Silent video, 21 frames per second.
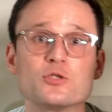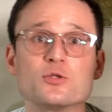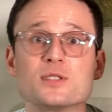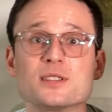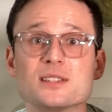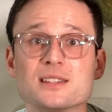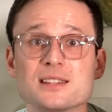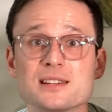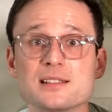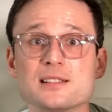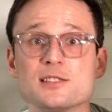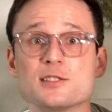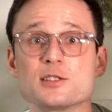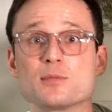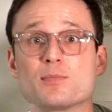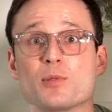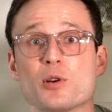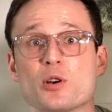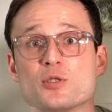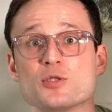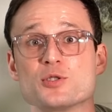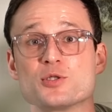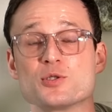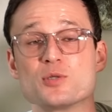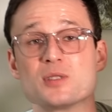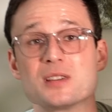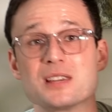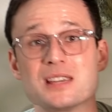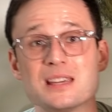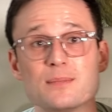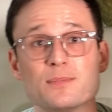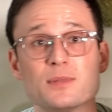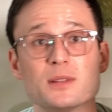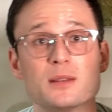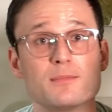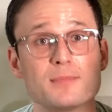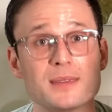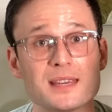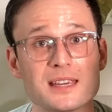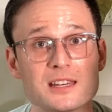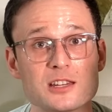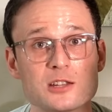You're still supposed to keep the
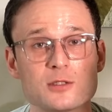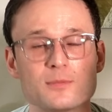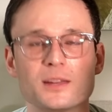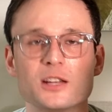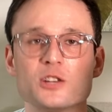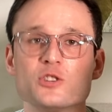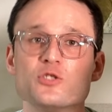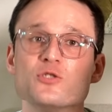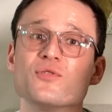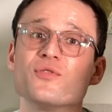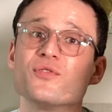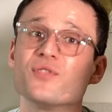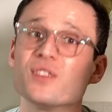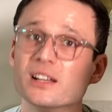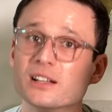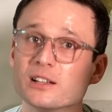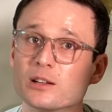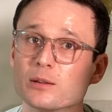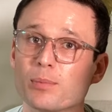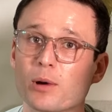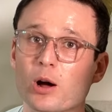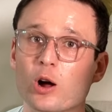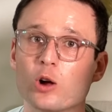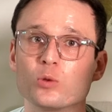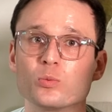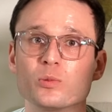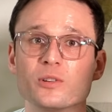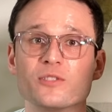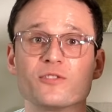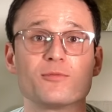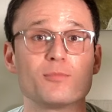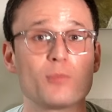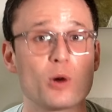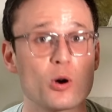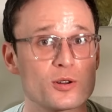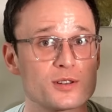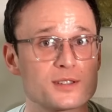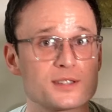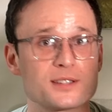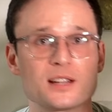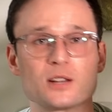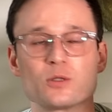medium that you fill the pole with
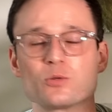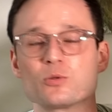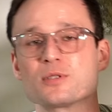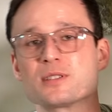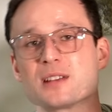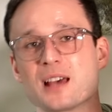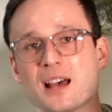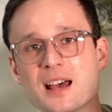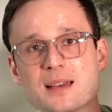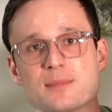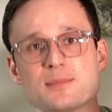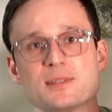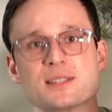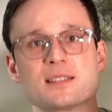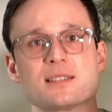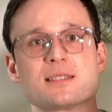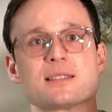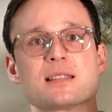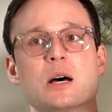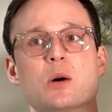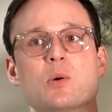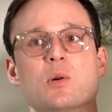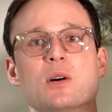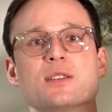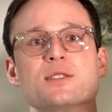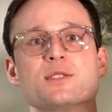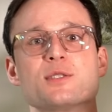moist at all times and so on.